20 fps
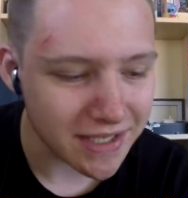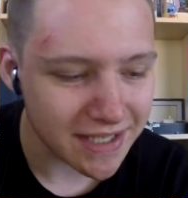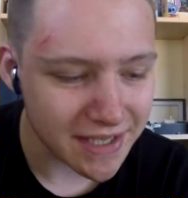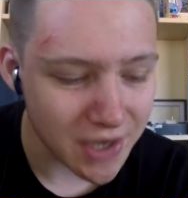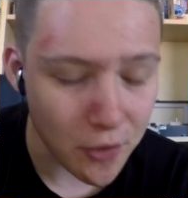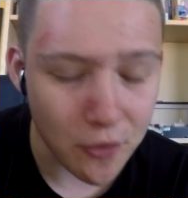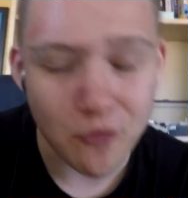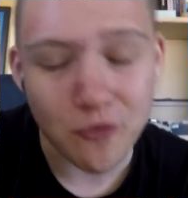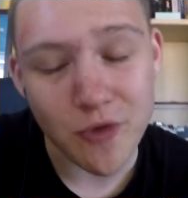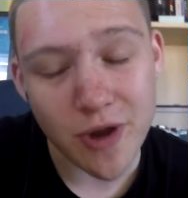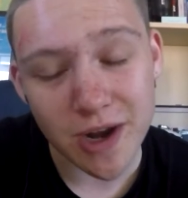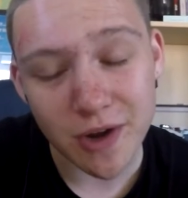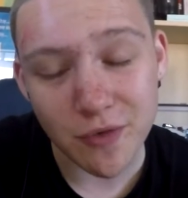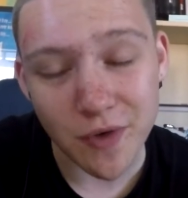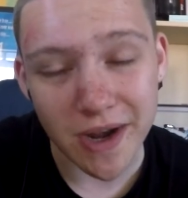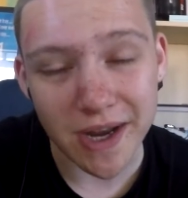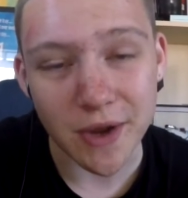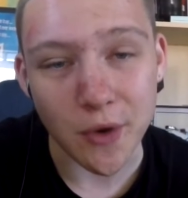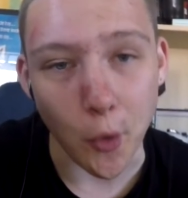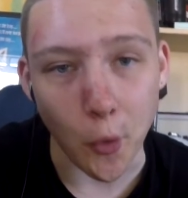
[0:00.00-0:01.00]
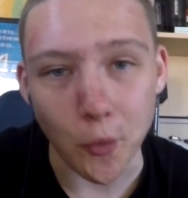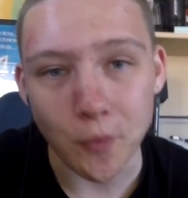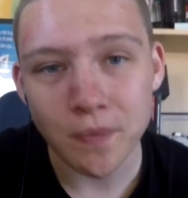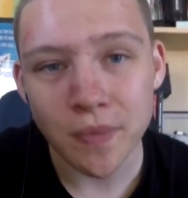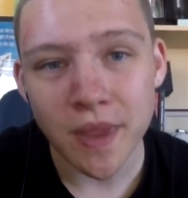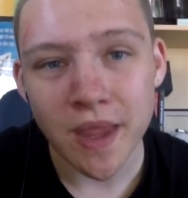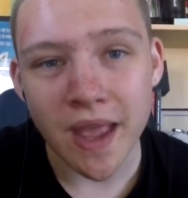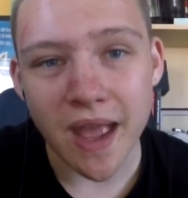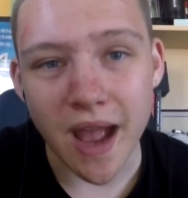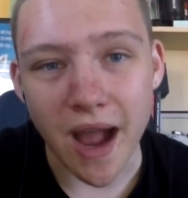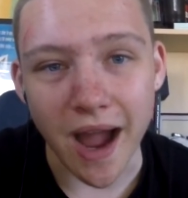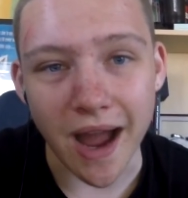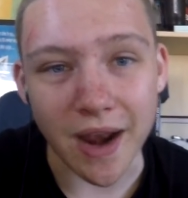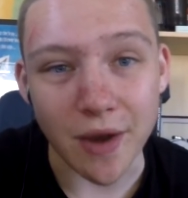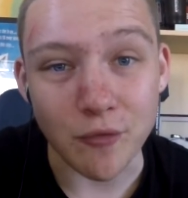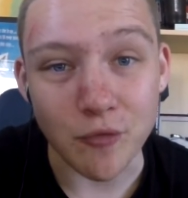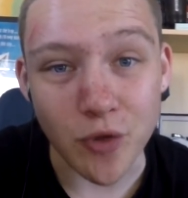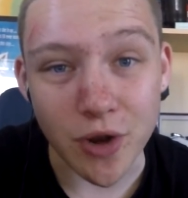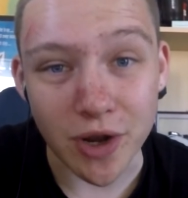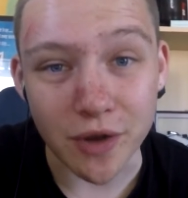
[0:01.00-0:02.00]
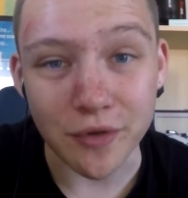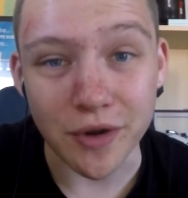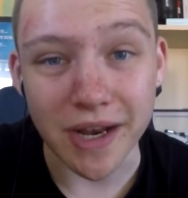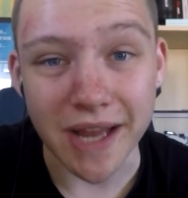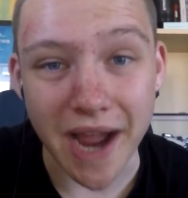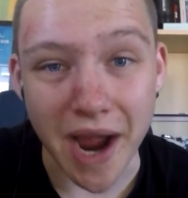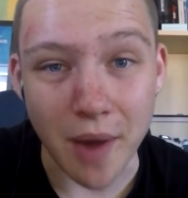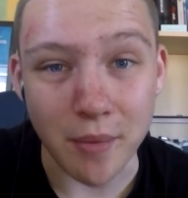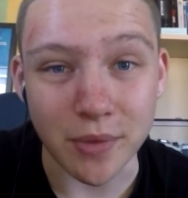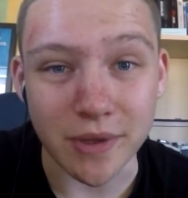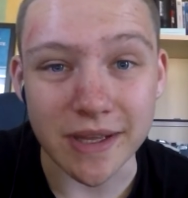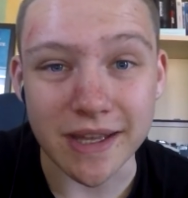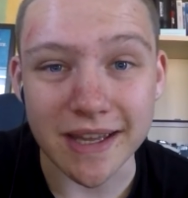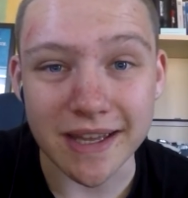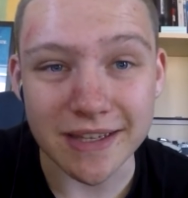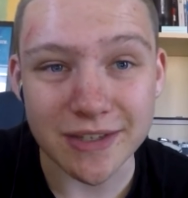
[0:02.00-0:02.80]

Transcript: still really, really cool. And I'm really, really happy.